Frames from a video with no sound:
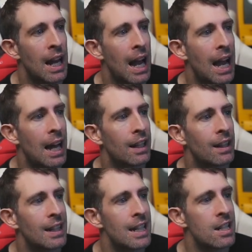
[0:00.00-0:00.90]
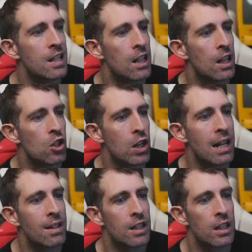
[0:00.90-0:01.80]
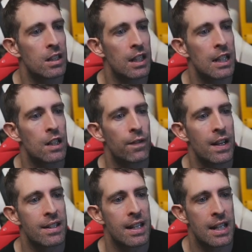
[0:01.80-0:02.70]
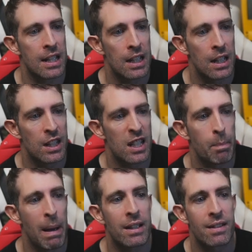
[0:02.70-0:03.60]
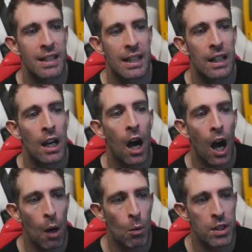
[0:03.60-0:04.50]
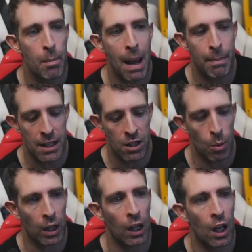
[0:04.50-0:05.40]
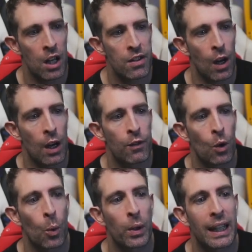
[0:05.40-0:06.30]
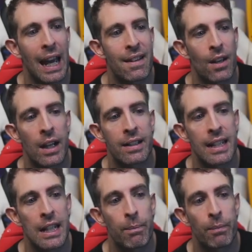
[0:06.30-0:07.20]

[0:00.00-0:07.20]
And this transient interface here, this dependency, I want to map it to a class that I've called getID.